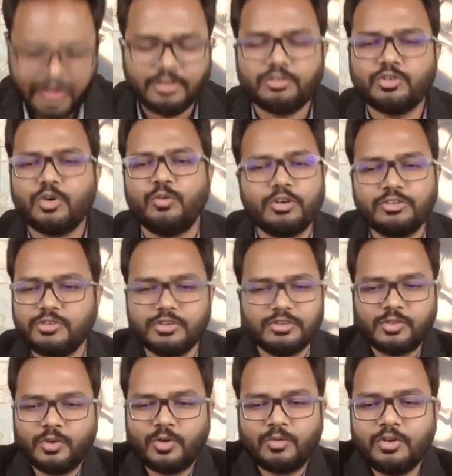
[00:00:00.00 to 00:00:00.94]
So what's
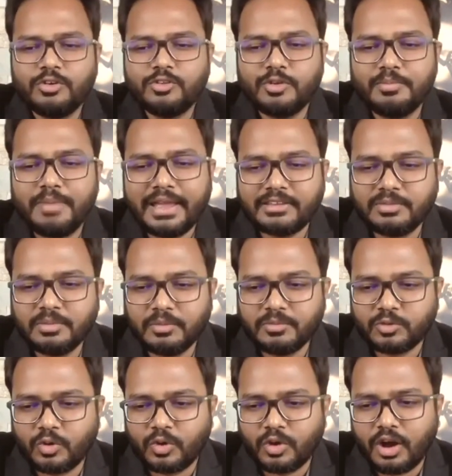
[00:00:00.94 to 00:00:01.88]
your score? What's your
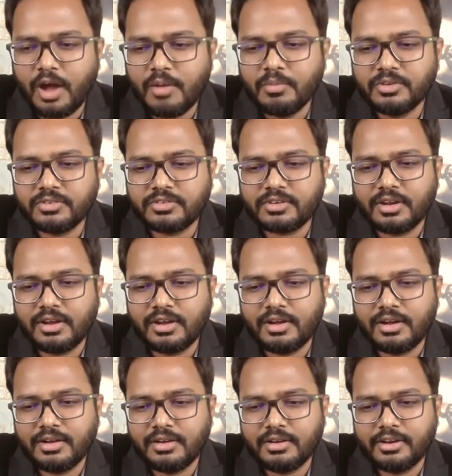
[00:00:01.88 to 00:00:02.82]
maximum score? How much
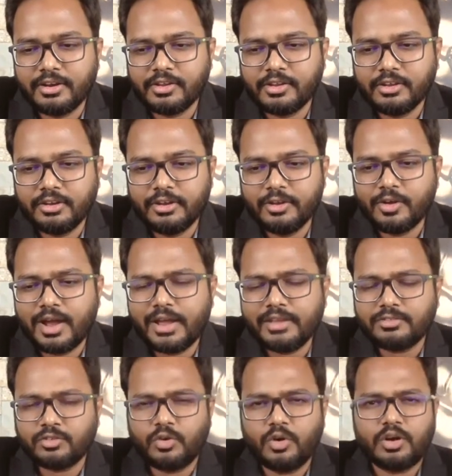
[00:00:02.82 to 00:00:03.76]
did you
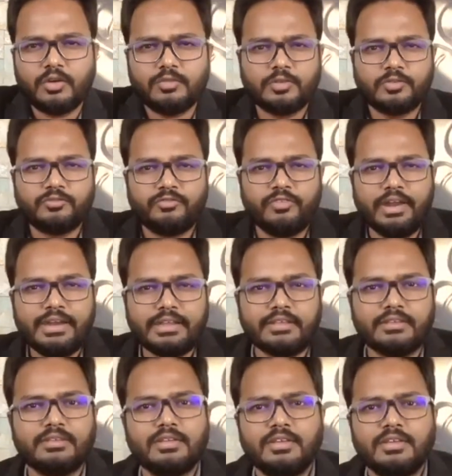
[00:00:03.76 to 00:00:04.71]
guys score out of
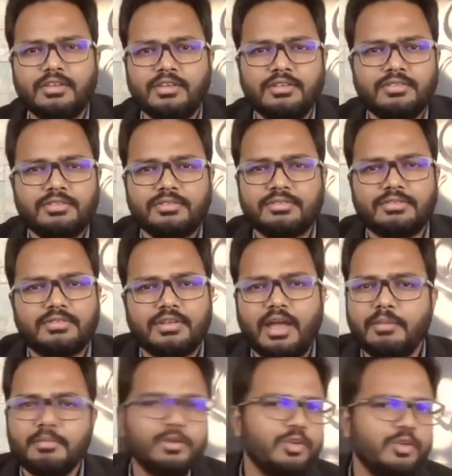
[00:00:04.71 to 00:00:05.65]
20?
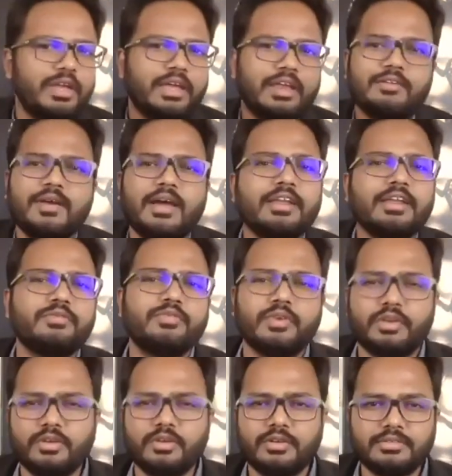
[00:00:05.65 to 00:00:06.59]
I mean, you can evaluate
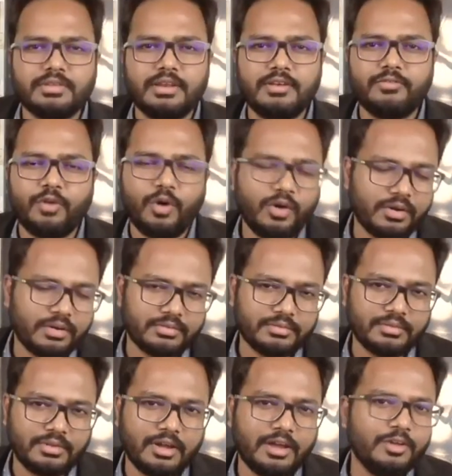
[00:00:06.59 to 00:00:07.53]
for yourself,
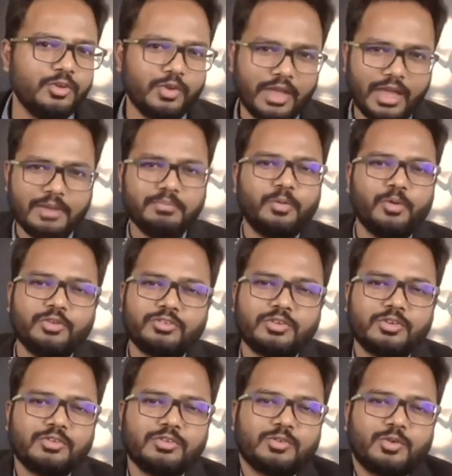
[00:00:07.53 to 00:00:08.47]
or you can
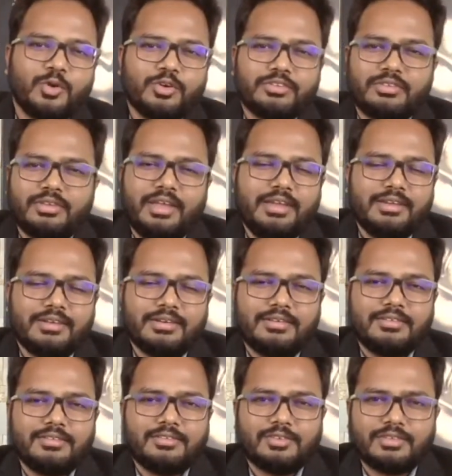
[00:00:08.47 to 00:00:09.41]
post your scores here.
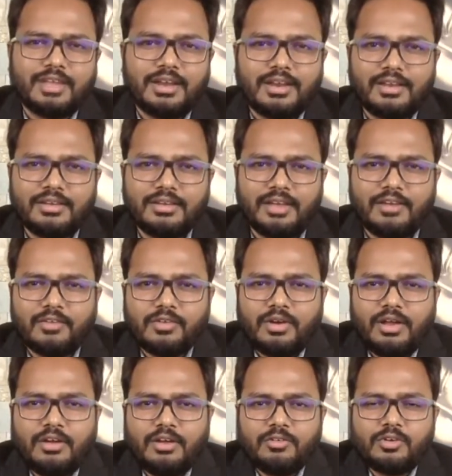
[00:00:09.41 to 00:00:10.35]
So that
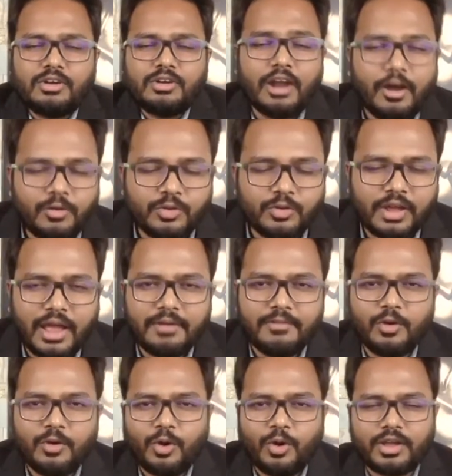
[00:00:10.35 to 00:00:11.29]
I would love to
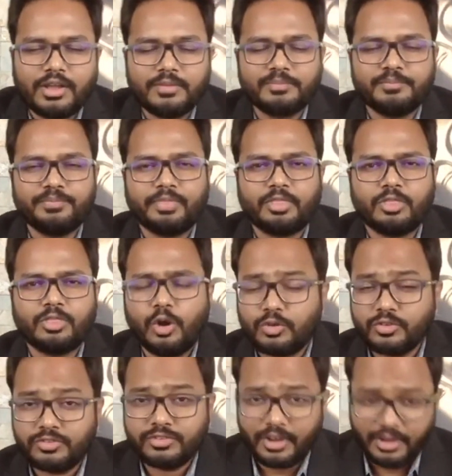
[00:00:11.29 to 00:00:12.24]
have a look,
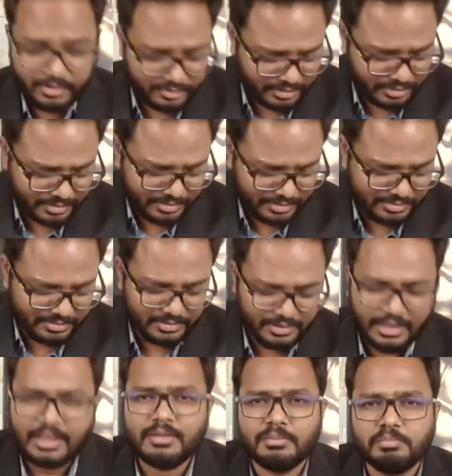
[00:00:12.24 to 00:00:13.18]
not to judge,
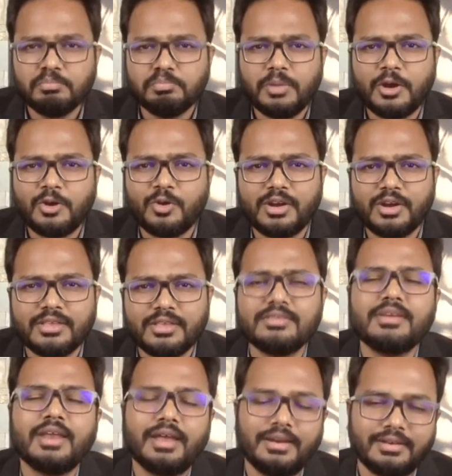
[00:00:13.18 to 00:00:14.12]
but to
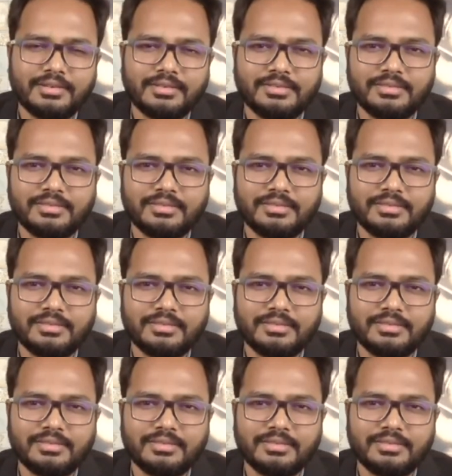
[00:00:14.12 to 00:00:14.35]
understand.